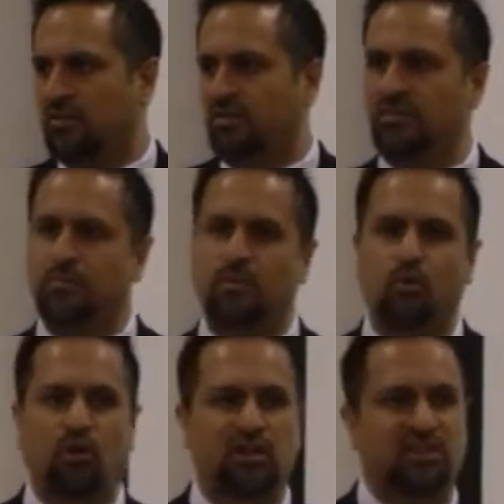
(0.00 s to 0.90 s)
of the
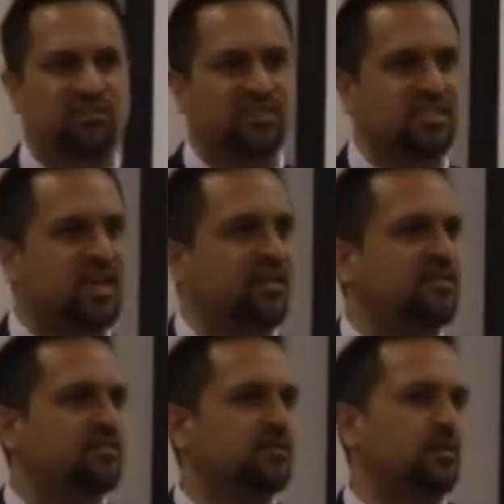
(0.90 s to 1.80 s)
Memorial of the
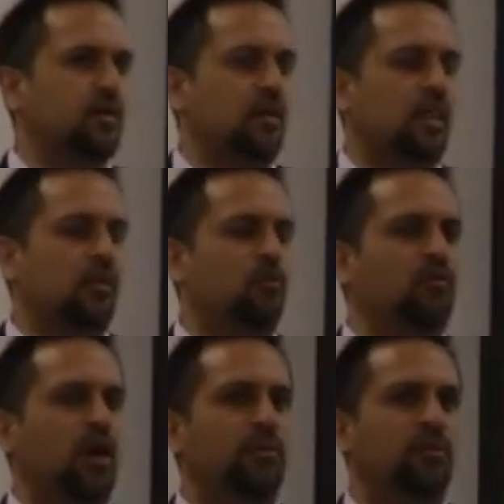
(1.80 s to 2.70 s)
Saints, when
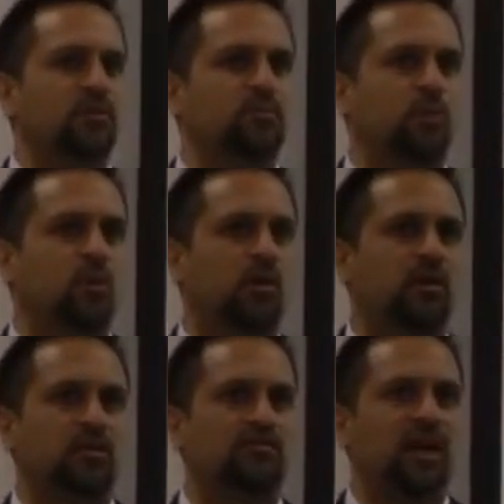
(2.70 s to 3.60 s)
Rabia was born,
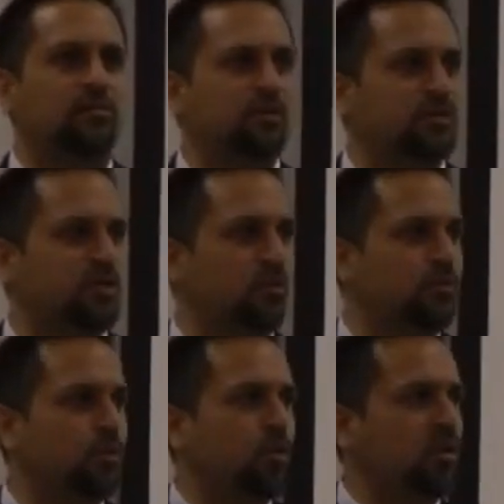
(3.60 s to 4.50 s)
the family was so
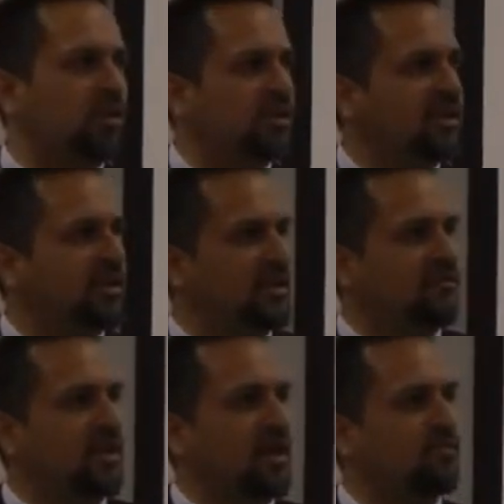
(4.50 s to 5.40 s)
poor that they didn't
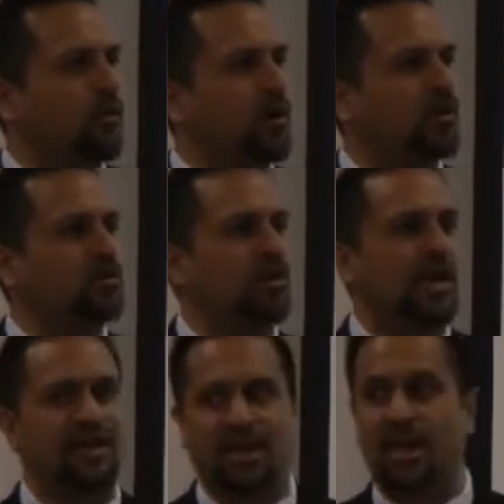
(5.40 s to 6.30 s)
even have oil to
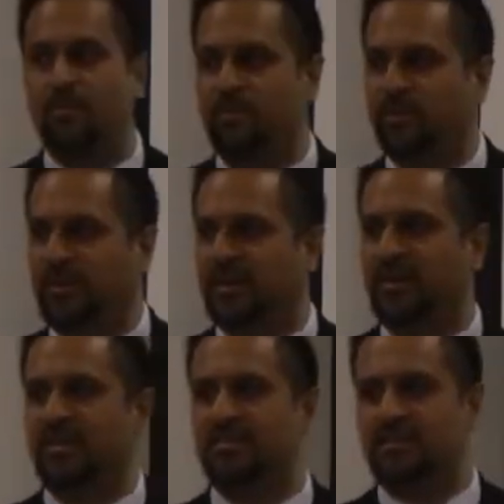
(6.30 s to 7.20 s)
light a lamp
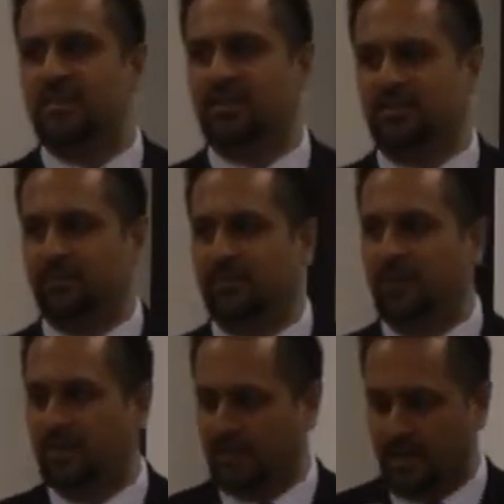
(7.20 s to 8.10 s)
in the city,
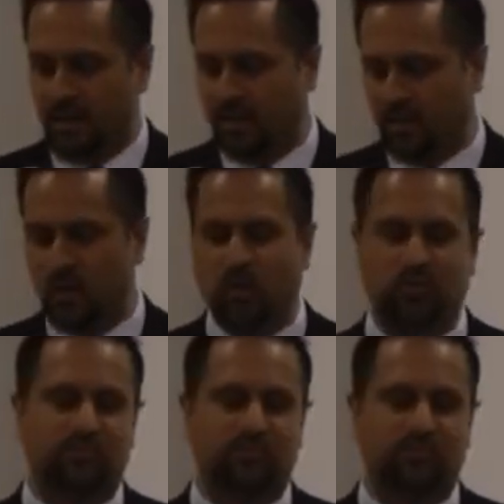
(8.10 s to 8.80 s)
in the, in the home.